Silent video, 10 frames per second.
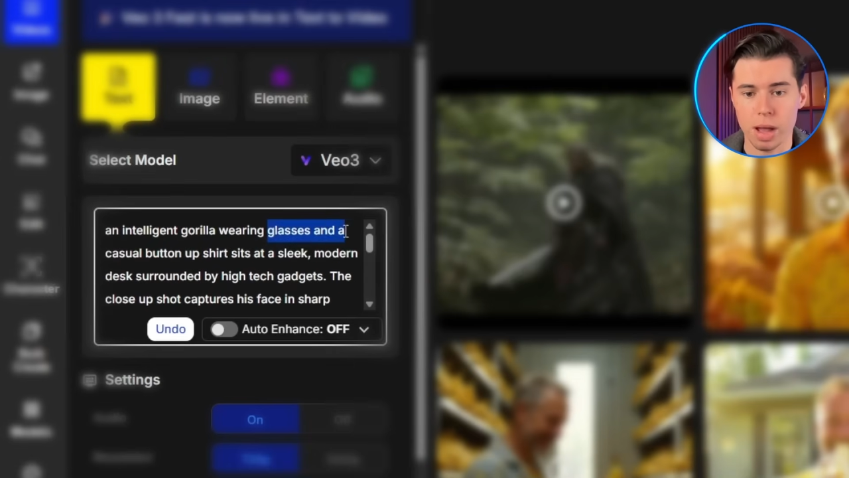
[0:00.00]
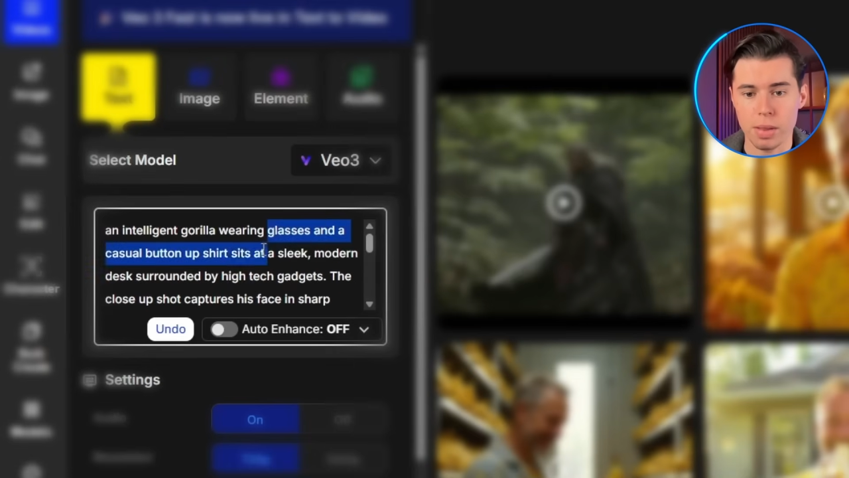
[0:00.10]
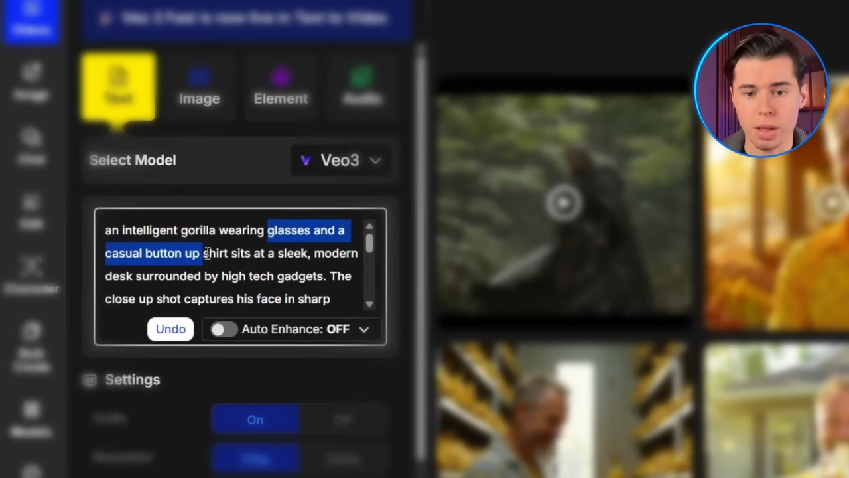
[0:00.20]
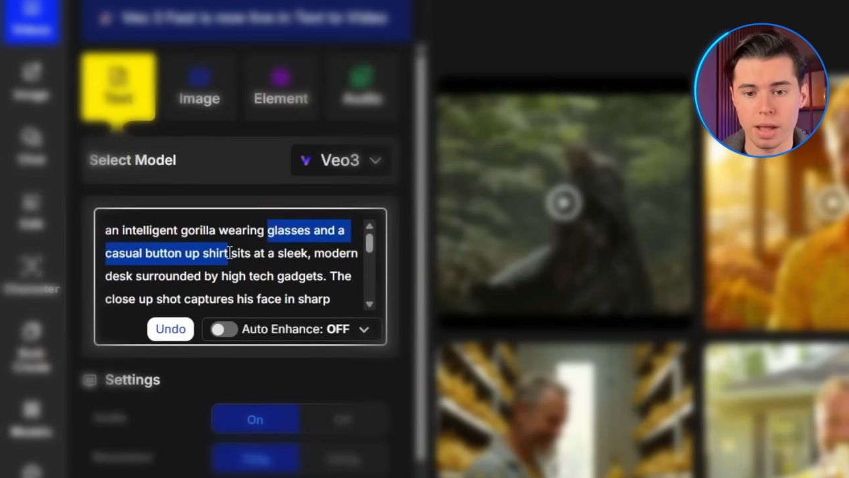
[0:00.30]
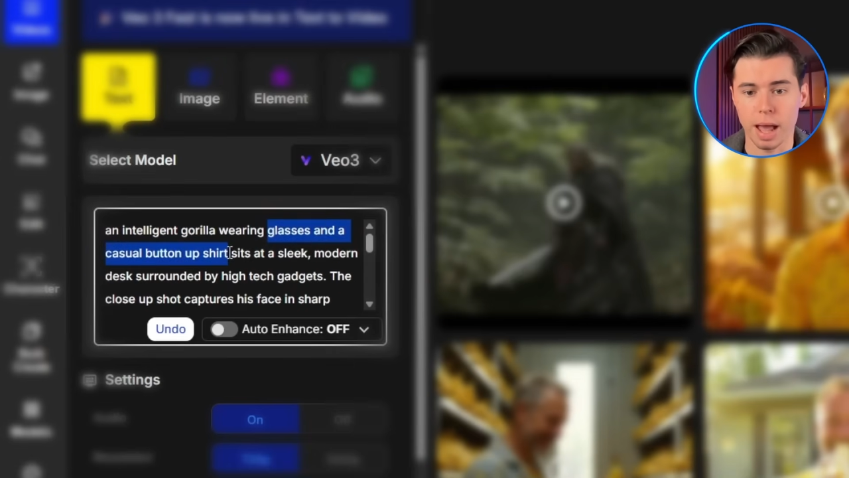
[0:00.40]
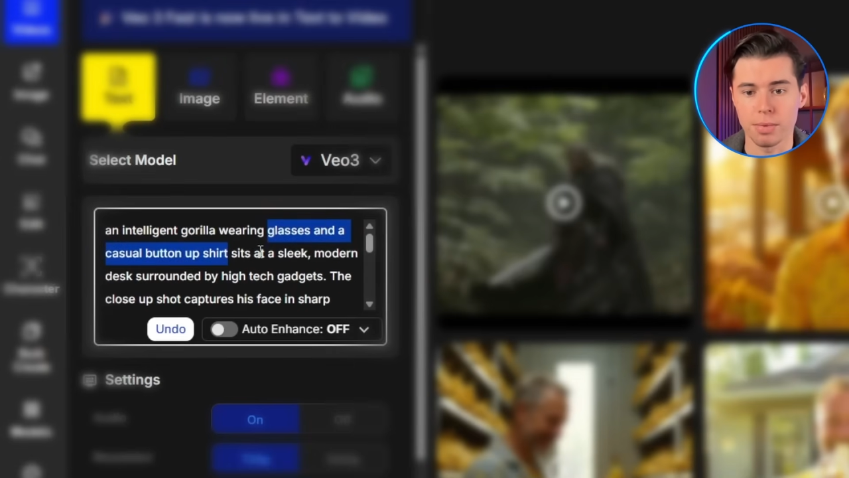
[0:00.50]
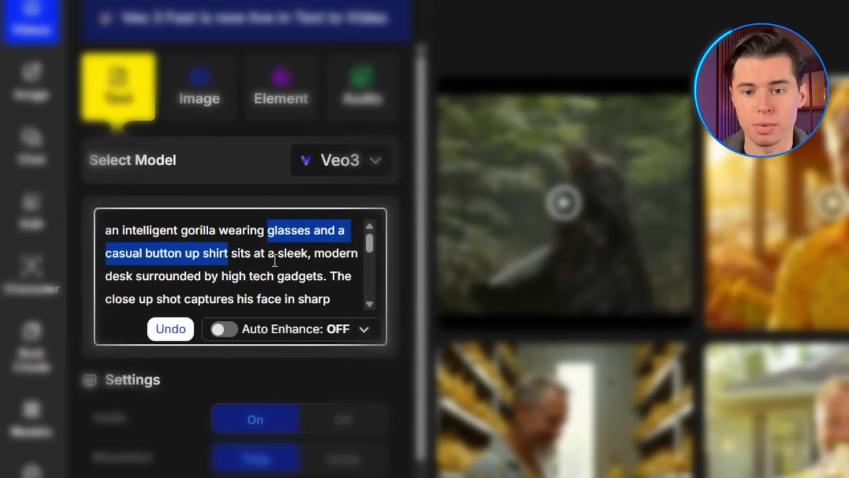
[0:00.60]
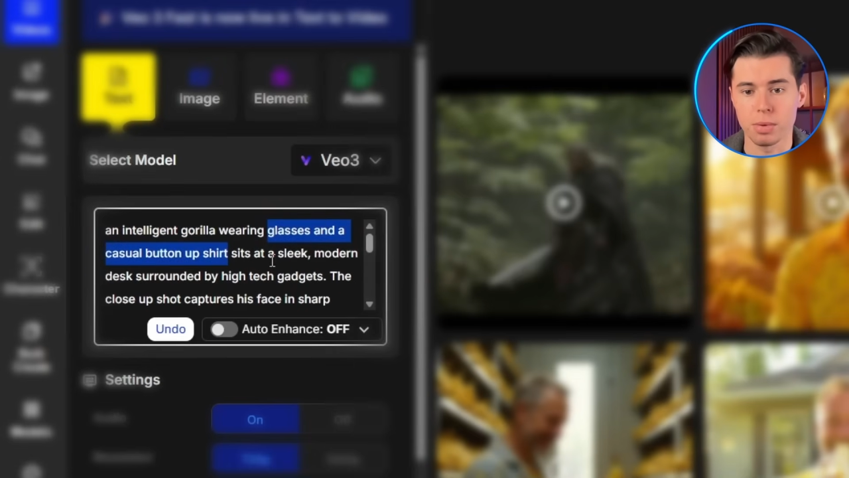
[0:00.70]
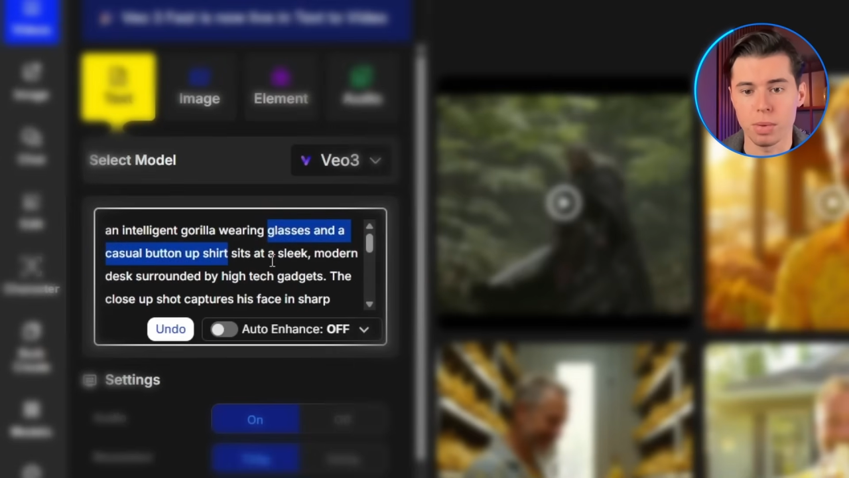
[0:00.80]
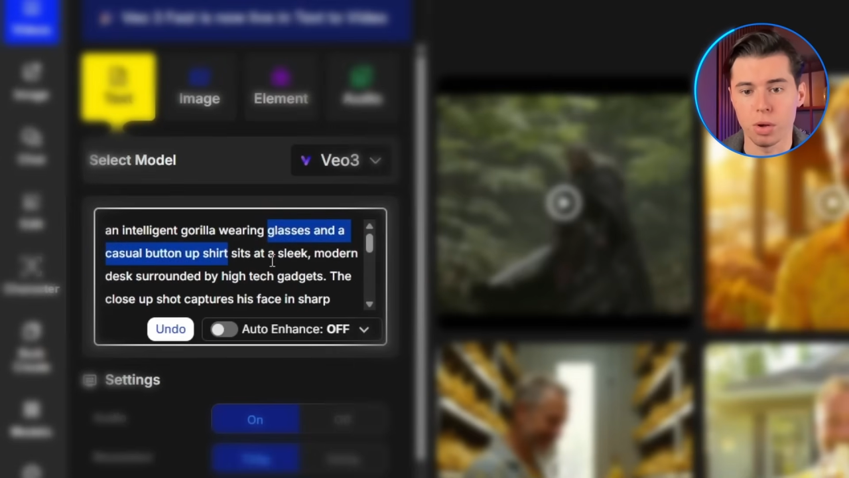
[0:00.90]
like the
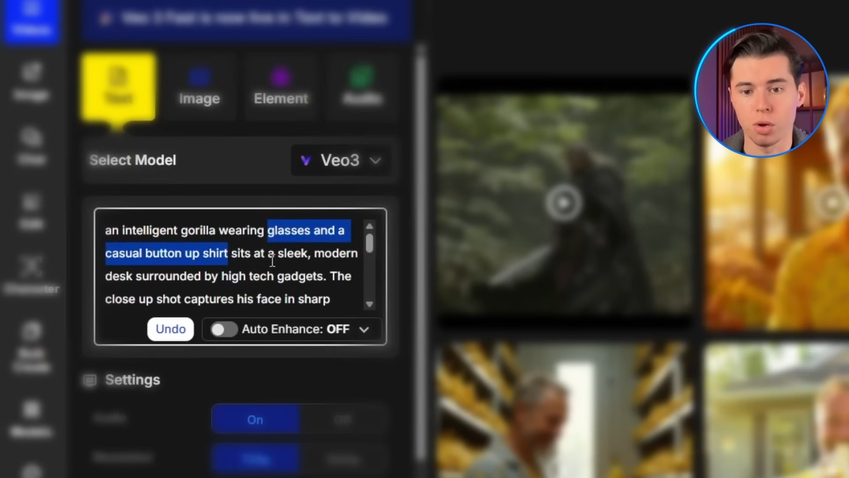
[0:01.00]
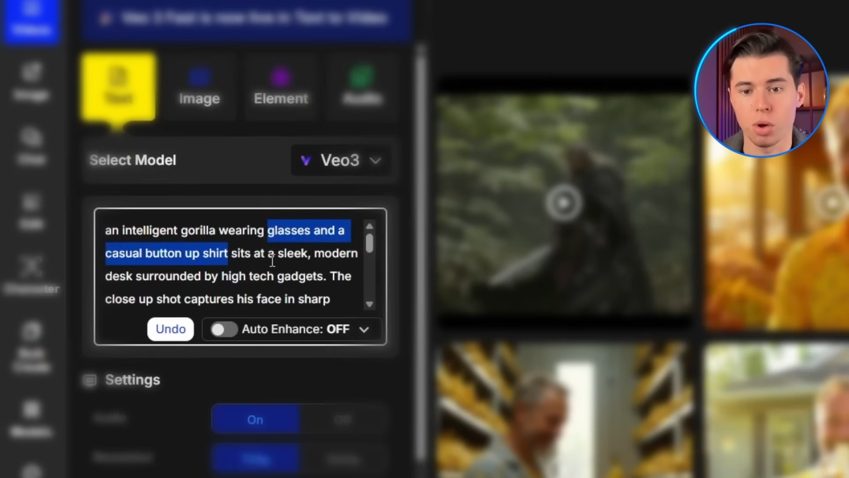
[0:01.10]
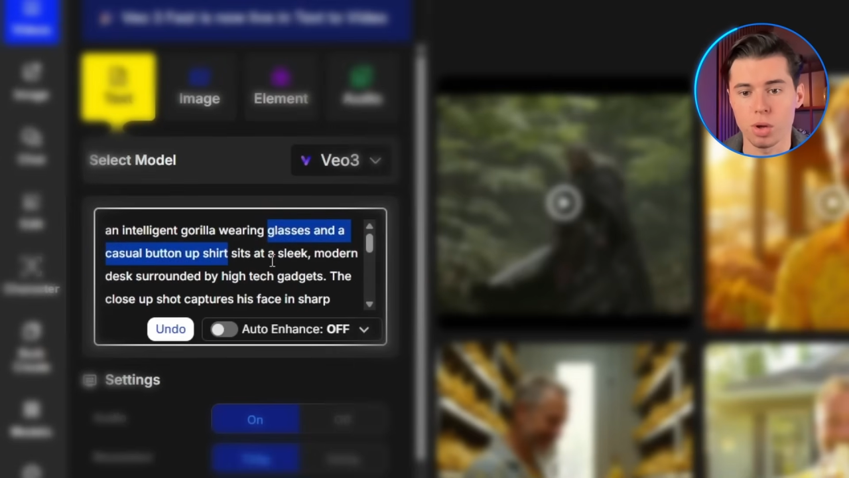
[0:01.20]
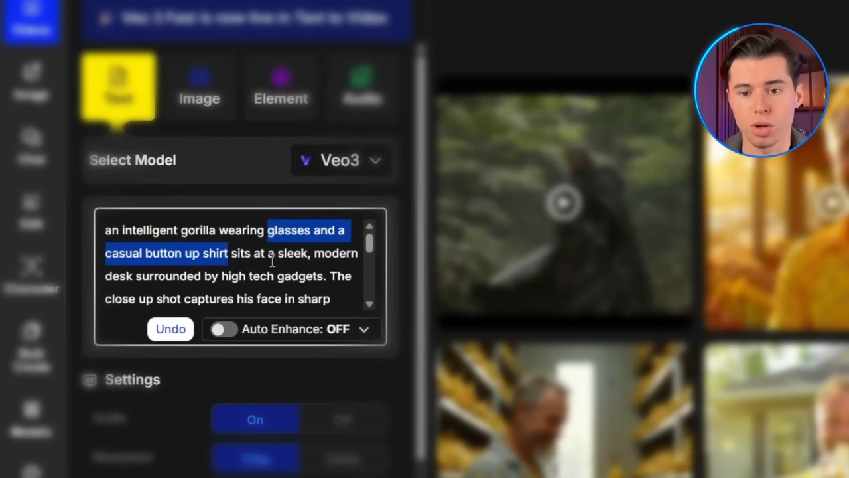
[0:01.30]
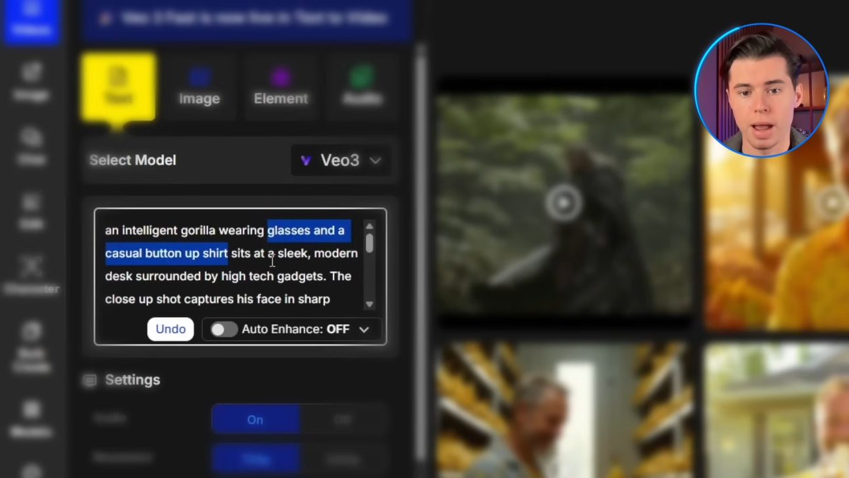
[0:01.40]
glasses and shirt,